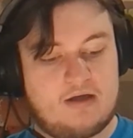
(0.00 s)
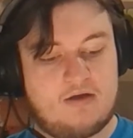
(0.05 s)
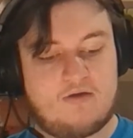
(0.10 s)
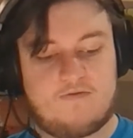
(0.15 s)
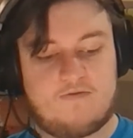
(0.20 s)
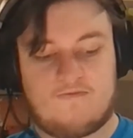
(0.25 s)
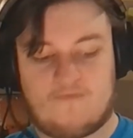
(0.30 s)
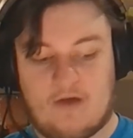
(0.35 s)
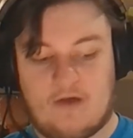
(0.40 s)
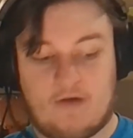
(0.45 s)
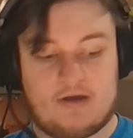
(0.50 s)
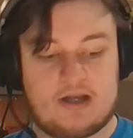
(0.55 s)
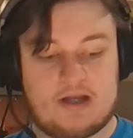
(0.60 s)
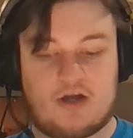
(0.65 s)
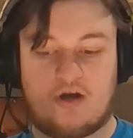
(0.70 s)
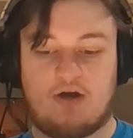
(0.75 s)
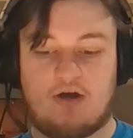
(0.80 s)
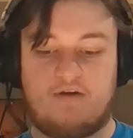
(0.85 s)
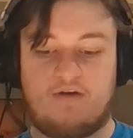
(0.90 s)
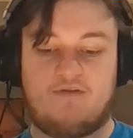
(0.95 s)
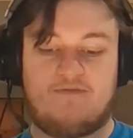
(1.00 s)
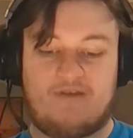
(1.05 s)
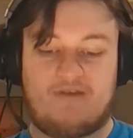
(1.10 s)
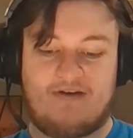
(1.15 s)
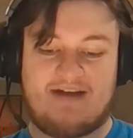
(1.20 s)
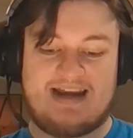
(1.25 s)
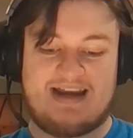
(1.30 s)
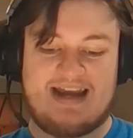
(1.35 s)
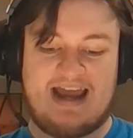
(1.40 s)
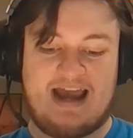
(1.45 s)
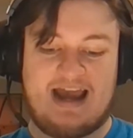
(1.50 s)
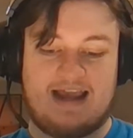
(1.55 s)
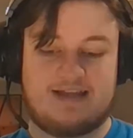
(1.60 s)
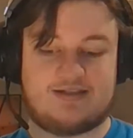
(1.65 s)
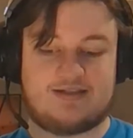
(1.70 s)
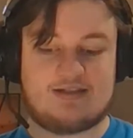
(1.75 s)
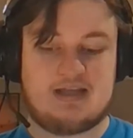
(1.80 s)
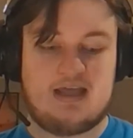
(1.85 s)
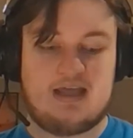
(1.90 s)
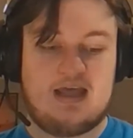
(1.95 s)
Very good, very
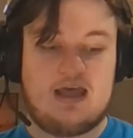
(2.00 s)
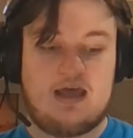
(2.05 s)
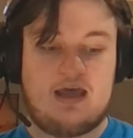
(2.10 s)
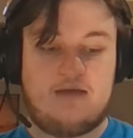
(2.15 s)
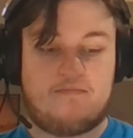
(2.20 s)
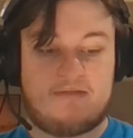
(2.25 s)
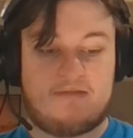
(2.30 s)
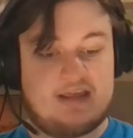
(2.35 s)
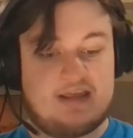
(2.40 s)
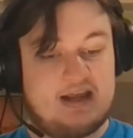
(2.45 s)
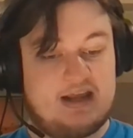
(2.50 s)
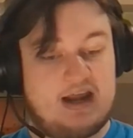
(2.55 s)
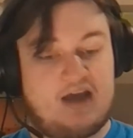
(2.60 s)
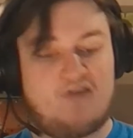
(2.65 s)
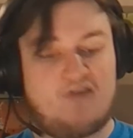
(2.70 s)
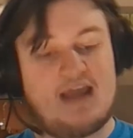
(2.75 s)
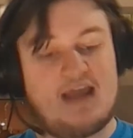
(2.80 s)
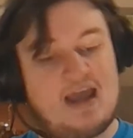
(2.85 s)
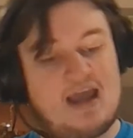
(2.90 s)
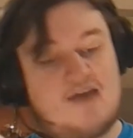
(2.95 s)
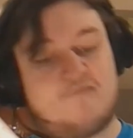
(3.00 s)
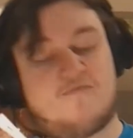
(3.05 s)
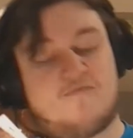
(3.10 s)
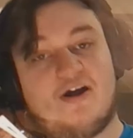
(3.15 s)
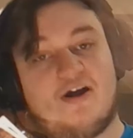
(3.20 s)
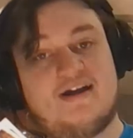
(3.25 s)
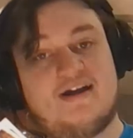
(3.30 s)
nice. But then I only have 1 of